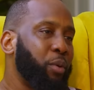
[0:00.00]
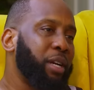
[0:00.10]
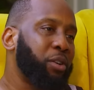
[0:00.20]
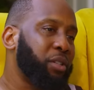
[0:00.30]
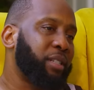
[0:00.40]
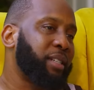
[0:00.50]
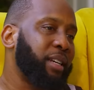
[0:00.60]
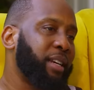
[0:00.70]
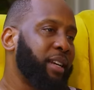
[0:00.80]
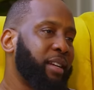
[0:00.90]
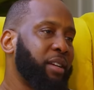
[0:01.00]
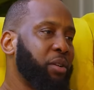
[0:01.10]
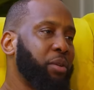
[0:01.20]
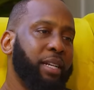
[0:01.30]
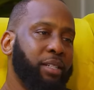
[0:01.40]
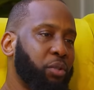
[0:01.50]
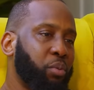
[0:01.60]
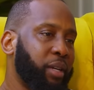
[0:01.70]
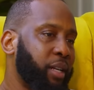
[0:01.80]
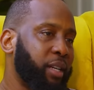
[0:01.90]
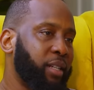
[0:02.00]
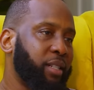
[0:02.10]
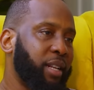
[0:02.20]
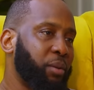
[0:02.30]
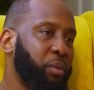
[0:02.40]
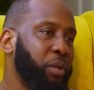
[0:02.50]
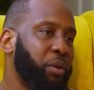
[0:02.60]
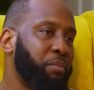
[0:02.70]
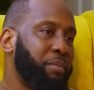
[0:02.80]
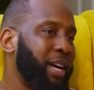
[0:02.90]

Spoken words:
we're not sinking. You know, that's just what it is. Like, we don't